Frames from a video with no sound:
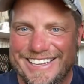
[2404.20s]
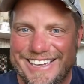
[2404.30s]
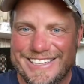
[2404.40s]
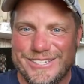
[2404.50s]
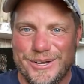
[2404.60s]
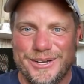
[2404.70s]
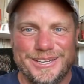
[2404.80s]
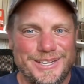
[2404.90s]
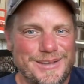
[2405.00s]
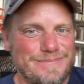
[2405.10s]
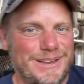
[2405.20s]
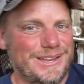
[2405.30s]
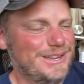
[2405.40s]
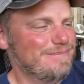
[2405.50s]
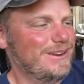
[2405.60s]
So my
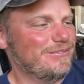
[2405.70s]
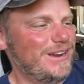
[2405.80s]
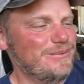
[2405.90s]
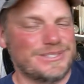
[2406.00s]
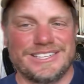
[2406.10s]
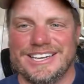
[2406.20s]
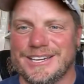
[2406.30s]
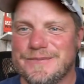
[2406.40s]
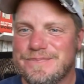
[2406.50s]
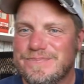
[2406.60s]
my friend was like,